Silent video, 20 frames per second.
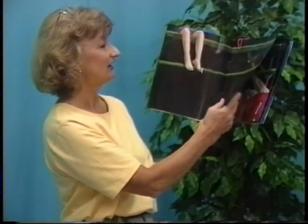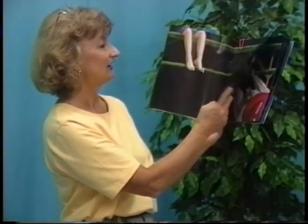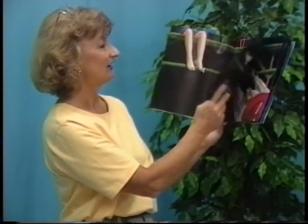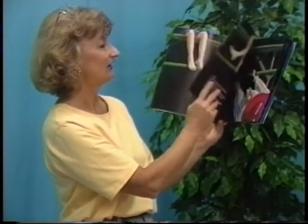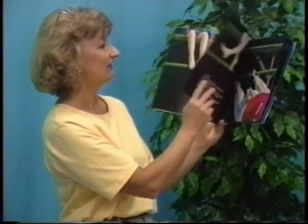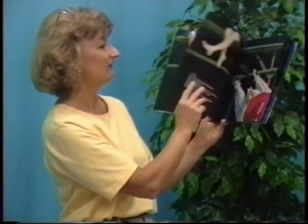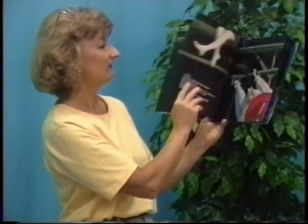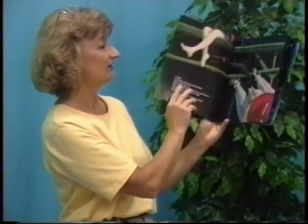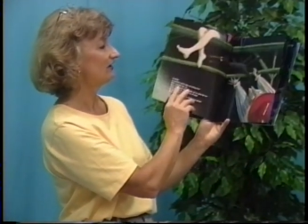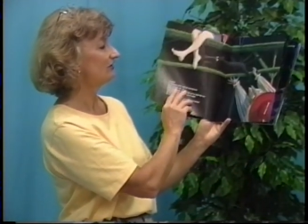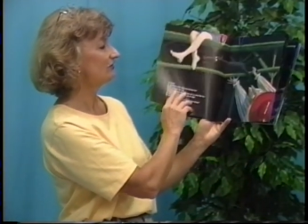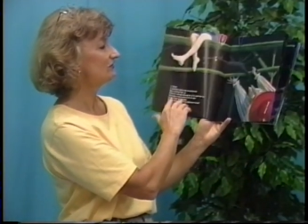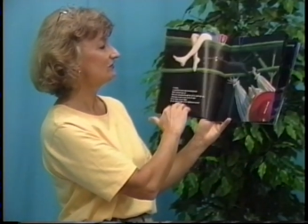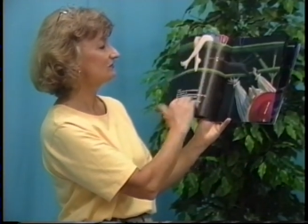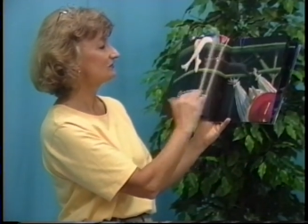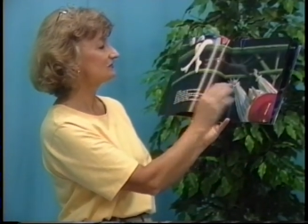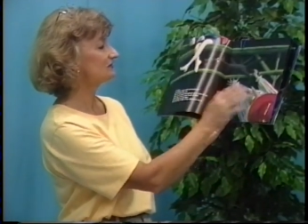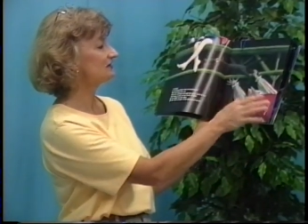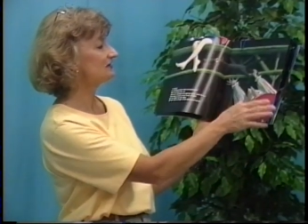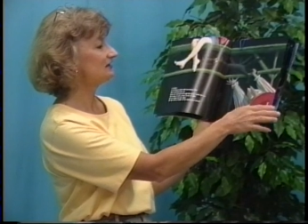And then you
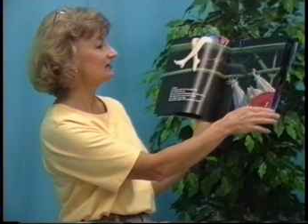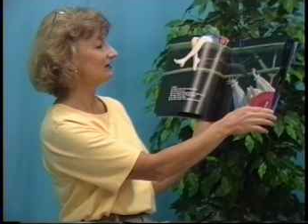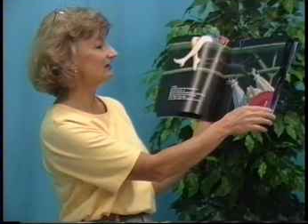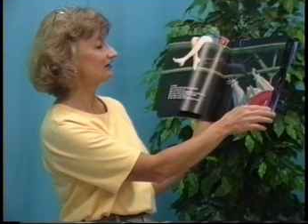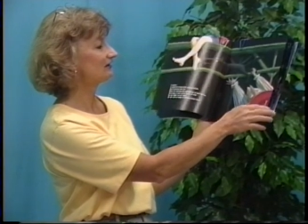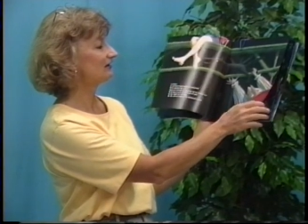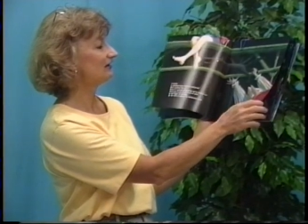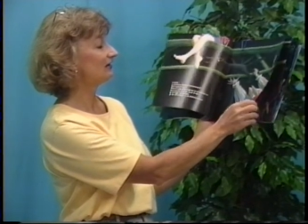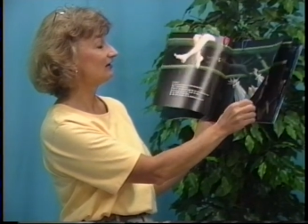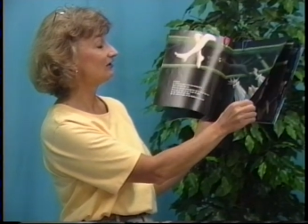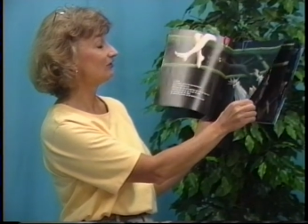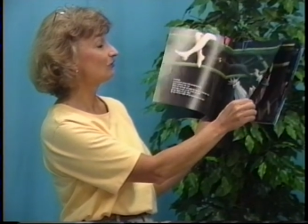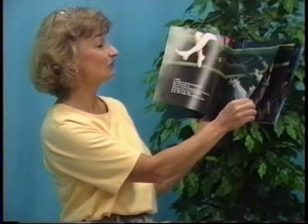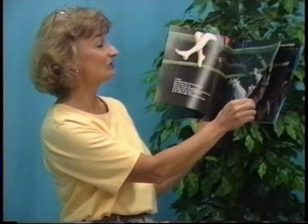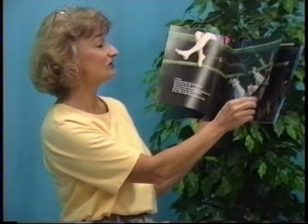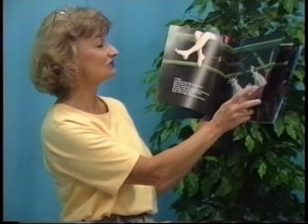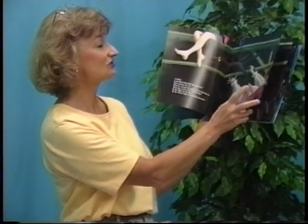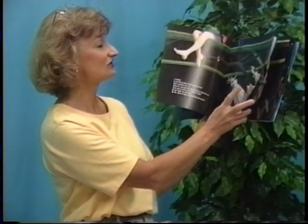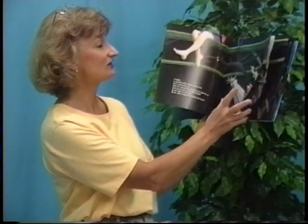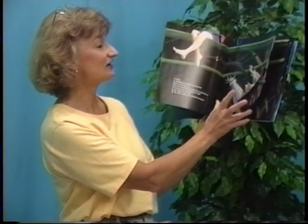see a, a
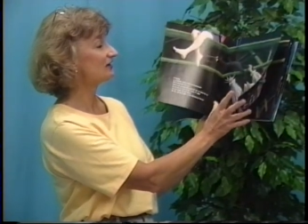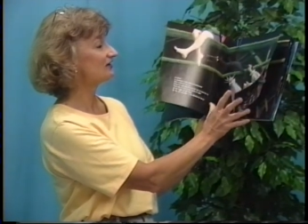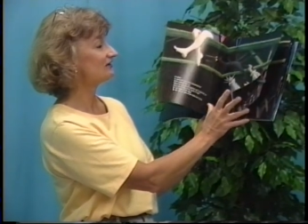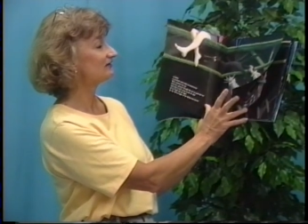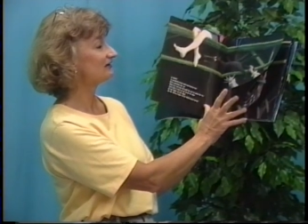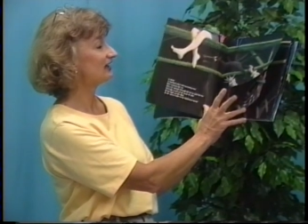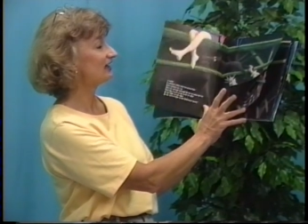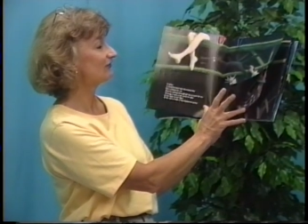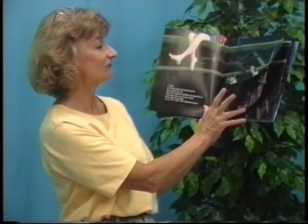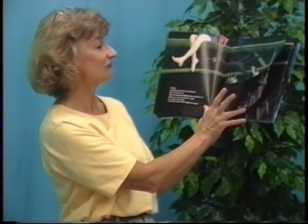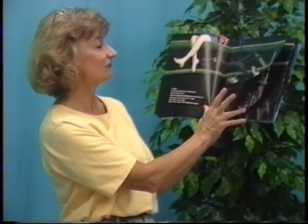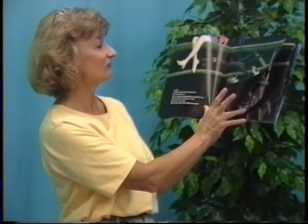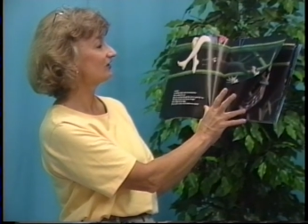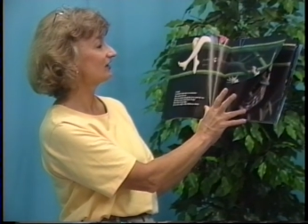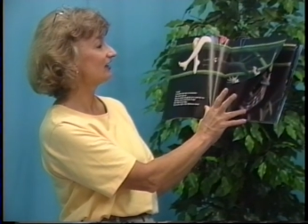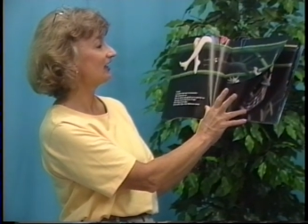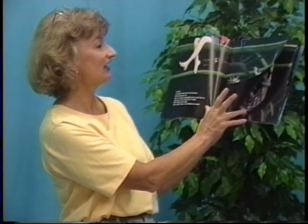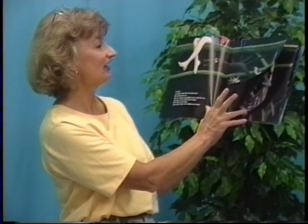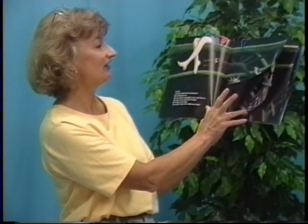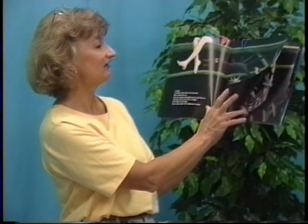witch that is after the
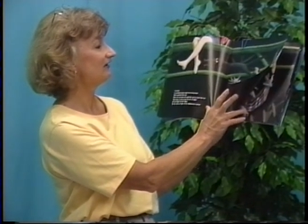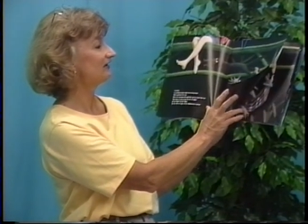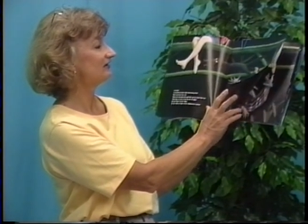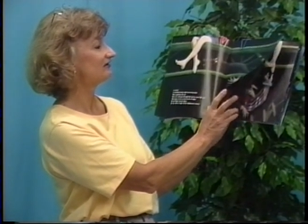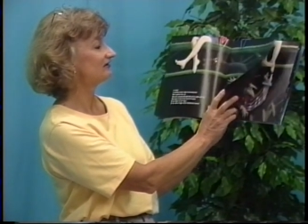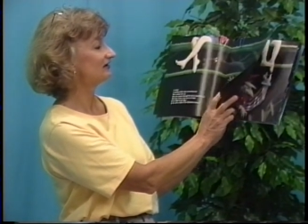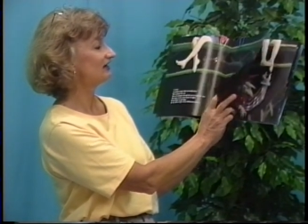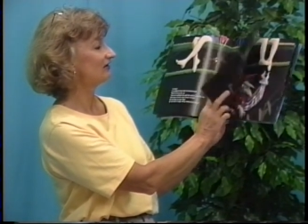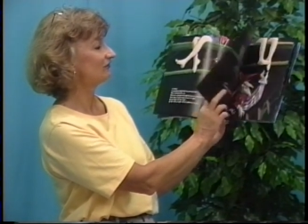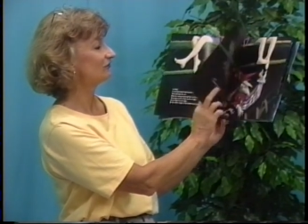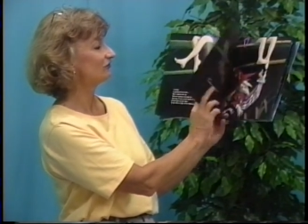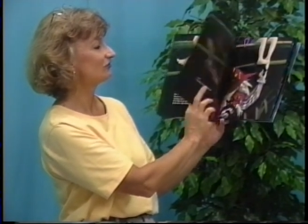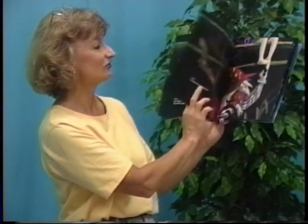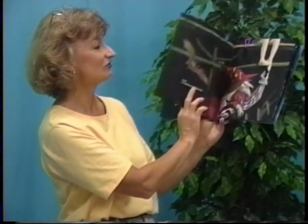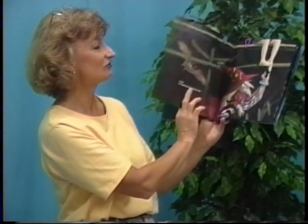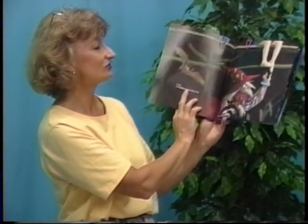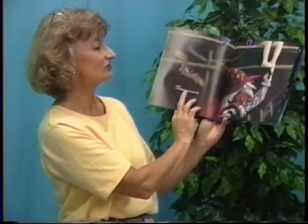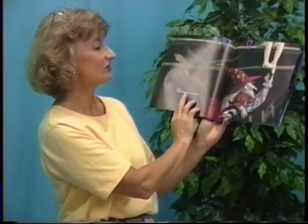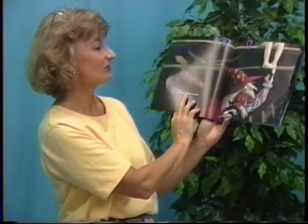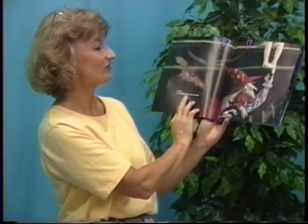cat that is after the
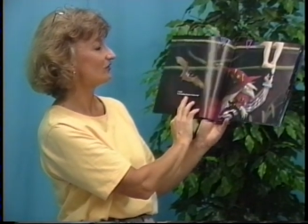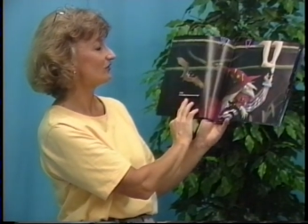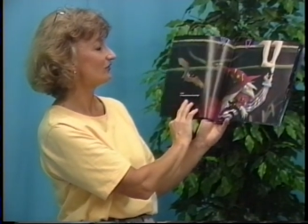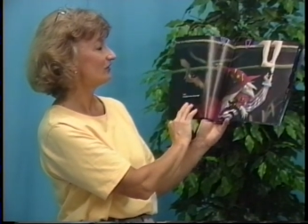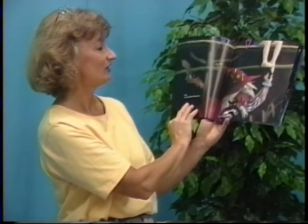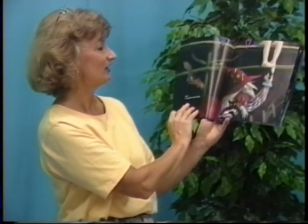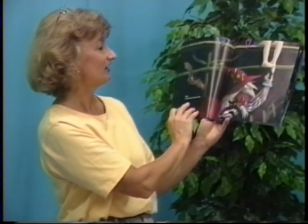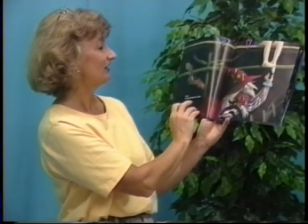toe.